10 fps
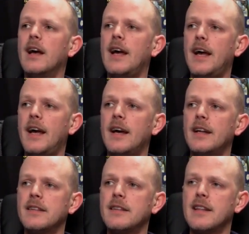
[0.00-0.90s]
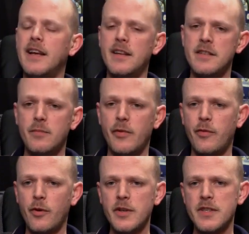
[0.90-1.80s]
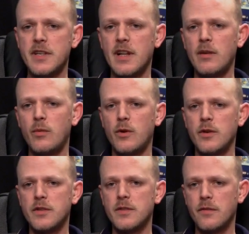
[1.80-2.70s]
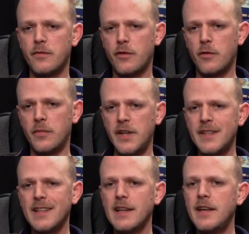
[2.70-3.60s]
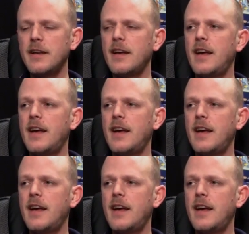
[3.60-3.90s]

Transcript: And like I said before, the seller was from Italy,